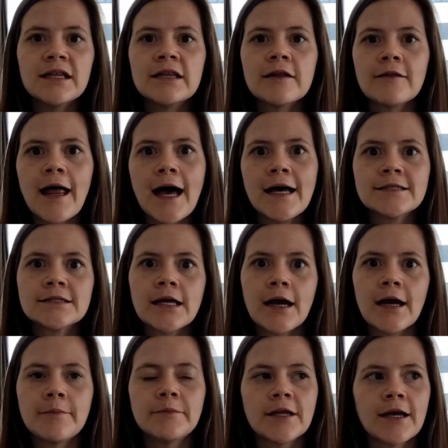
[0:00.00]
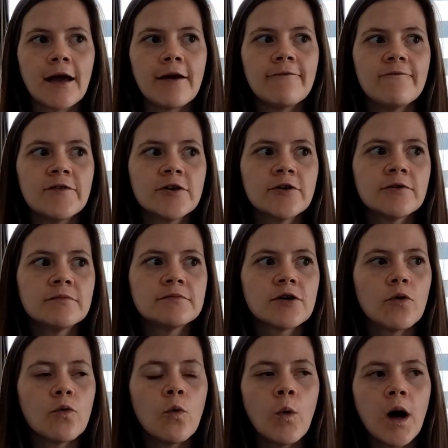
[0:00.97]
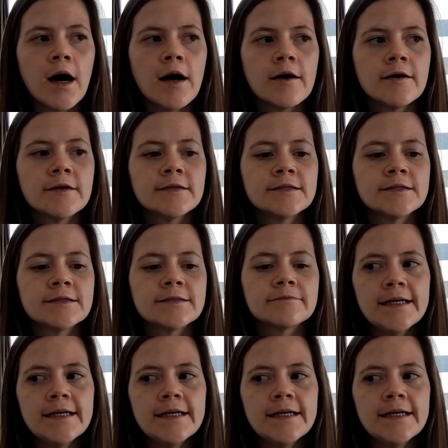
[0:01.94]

The last time that I filmed was